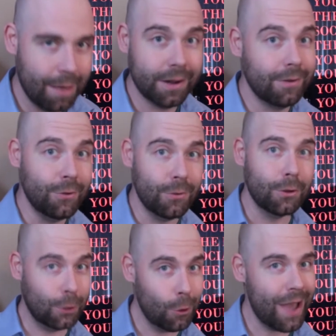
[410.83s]
I'm going to do the
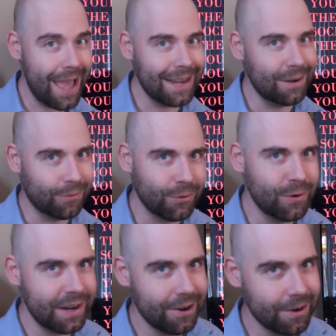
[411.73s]
low-hanging
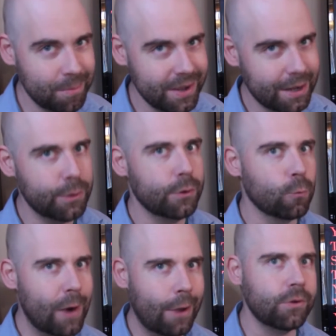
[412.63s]
fruit here and pick the
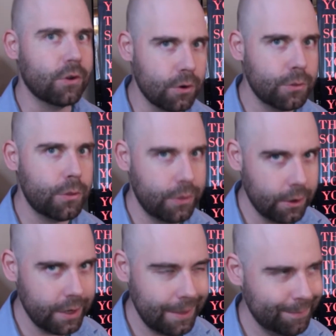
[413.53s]
round earth
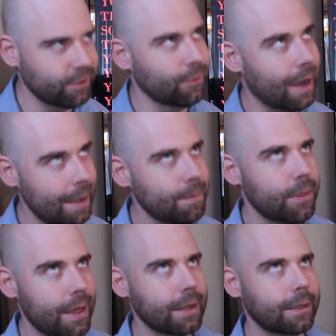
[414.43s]
theory. So
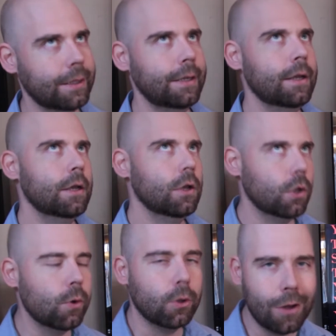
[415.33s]
hypothetically,
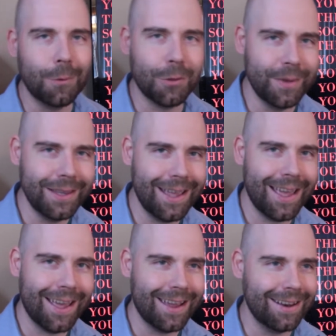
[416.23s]
go along with me
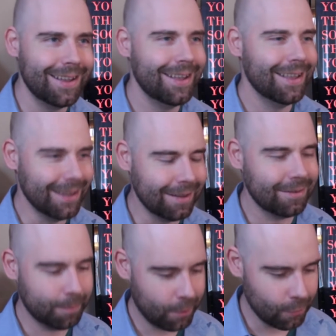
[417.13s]
and let's
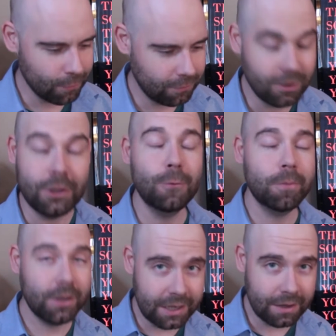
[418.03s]
suppose that you
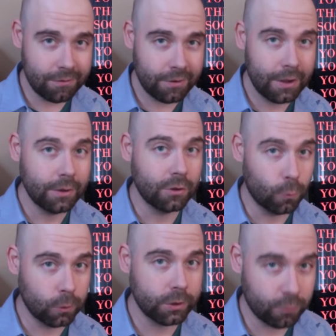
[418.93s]
believe that the
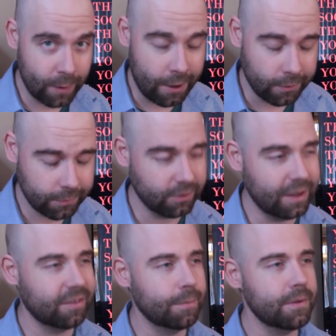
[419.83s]
world is round. So
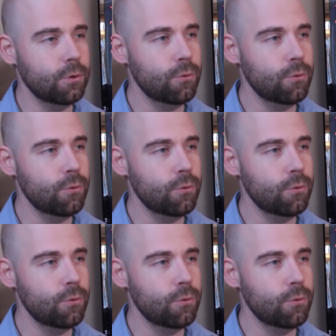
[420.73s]
that's something you